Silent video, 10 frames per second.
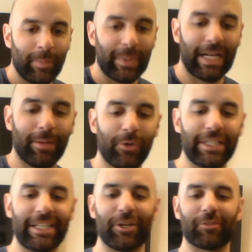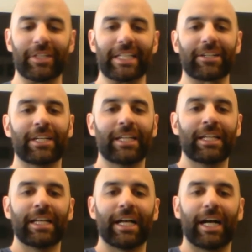but I'm winded over here.
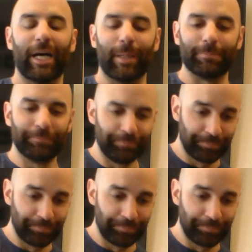Again,